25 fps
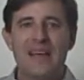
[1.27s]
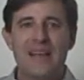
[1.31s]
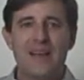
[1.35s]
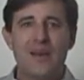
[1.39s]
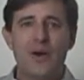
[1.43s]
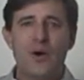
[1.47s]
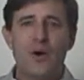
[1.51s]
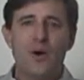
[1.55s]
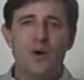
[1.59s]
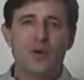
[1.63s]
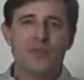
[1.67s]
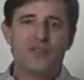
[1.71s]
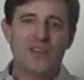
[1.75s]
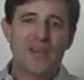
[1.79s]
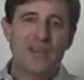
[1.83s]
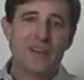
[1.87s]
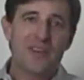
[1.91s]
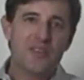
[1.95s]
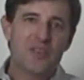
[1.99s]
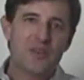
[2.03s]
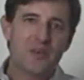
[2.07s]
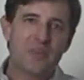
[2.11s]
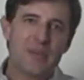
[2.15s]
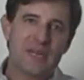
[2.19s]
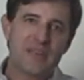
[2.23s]
Hello,
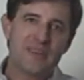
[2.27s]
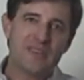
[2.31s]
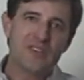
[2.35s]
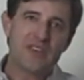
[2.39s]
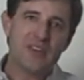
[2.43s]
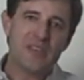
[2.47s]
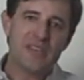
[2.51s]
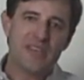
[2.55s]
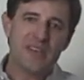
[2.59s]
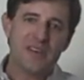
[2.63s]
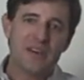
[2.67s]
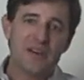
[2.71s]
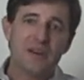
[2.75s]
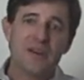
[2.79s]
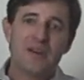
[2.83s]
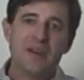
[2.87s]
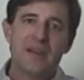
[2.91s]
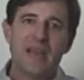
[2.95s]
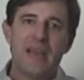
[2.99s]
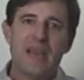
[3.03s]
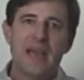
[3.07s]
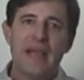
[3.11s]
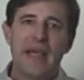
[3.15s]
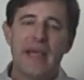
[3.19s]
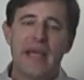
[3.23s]
Jonathan Manske here,
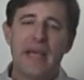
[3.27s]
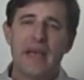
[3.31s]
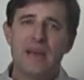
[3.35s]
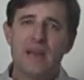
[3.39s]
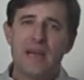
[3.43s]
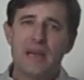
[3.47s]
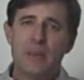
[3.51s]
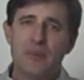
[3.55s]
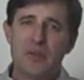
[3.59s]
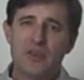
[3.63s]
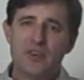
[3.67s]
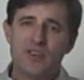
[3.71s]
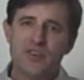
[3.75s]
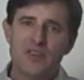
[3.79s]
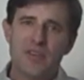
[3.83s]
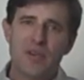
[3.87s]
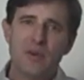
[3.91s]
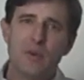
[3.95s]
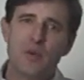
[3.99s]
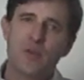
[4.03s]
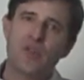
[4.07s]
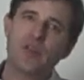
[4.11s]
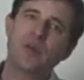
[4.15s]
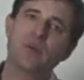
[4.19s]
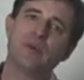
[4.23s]
and I'm going to
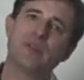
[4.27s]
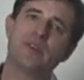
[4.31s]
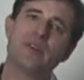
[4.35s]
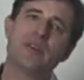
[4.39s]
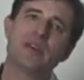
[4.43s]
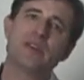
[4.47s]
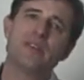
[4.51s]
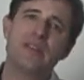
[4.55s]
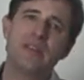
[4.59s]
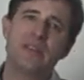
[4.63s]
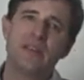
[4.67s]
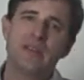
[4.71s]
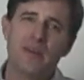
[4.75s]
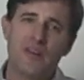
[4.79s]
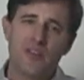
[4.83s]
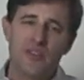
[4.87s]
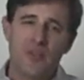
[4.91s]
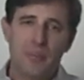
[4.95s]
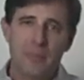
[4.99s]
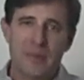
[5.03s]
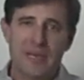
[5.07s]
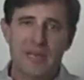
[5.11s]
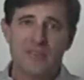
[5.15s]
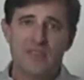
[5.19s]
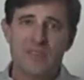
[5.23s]
share with you a technique
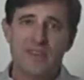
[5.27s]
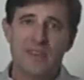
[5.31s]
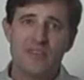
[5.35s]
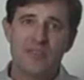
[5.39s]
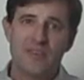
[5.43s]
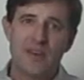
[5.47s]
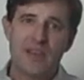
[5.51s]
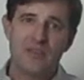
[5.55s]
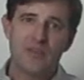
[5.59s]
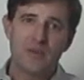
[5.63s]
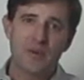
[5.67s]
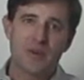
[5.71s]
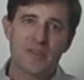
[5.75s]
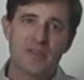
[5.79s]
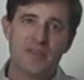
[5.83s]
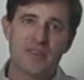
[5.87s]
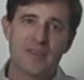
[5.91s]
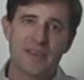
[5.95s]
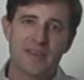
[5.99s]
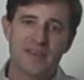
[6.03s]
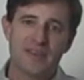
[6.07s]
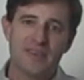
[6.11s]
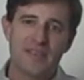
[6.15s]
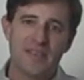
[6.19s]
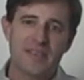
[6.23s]
called the Manske 5-organ
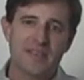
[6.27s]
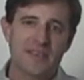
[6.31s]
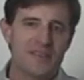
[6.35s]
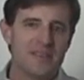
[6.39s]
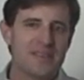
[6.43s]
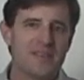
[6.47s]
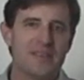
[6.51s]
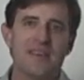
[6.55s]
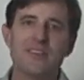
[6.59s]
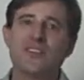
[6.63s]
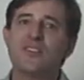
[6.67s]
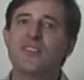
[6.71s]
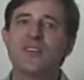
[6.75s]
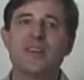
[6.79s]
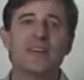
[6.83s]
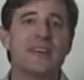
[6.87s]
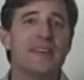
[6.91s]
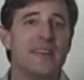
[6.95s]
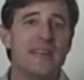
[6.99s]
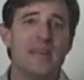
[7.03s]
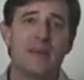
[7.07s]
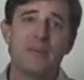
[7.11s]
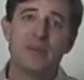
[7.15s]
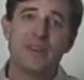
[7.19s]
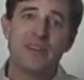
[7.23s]
technique, and yes, I
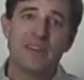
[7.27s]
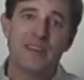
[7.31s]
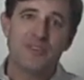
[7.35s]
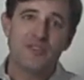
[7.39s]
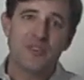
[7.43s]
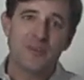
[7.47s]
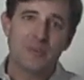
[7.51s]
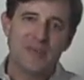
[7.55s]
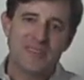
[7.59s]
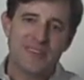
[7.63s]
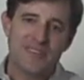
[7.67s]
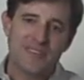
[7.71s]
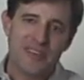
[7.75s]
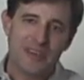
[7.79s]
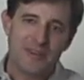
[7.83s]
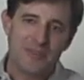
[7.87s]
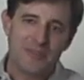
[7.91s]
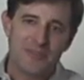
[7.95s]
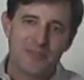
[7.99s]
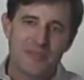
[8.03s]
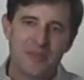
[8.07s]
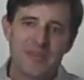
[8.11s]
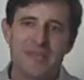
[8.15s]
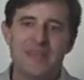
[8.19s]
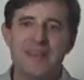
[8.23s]
named it after
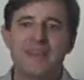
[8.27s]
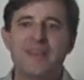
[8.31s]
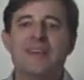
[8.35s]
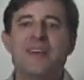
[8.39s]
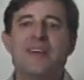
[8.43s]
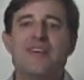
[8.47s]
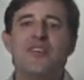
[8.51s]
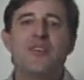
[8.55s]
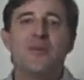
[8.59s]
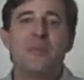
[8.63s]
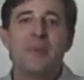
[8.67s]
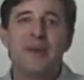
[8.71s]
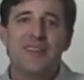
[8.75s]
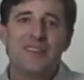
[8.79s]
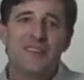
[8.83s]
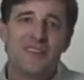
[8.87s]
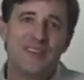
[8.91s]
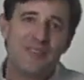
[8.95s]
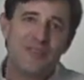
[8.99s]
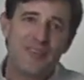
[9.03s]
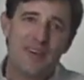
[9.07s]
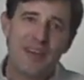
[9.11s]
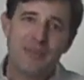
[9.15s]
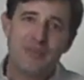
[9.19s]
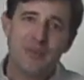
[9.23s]
myself. The
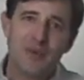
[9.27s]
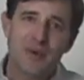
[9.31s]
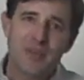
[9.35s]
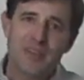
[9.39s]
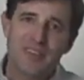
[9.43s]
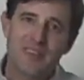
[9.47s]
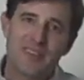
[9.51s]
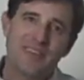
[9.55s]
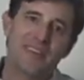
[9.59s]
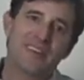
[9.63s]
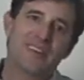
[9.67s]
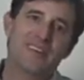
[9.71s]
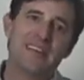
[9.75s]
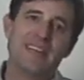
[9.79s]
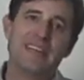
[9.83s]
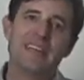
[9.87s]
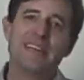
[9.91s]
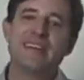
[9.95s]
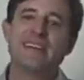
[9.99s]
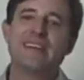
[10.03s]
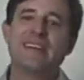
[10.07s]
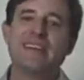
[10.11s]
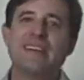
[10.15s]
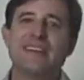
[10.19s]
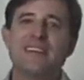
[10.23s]
Manske 5-organ
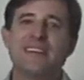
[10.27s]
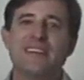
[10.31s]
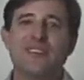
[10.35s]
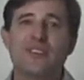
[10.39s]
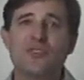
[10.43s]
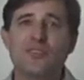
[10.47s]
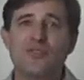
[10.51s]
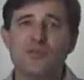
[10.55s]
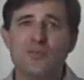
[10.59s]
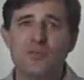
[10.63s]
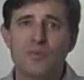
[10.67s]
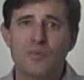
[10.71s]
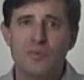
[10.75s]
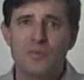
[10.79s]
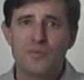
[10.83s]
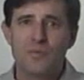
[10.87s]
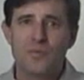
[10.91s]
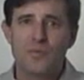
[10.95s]
technique is